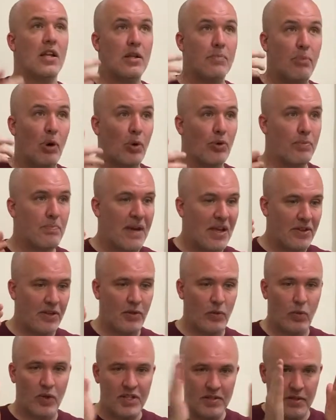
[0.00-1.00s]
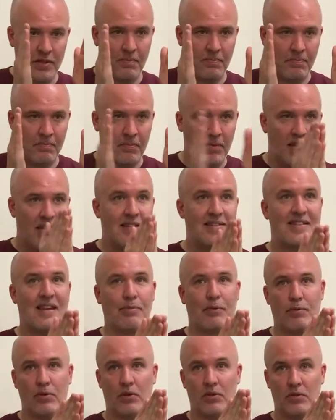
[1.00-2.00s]
Both method, wisdom,
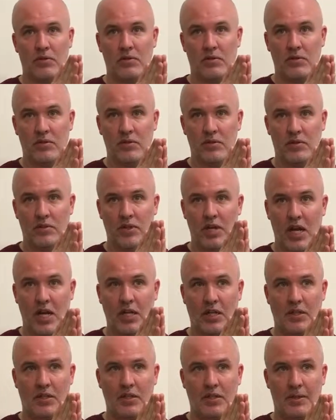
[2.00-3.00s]
inseparable. Right?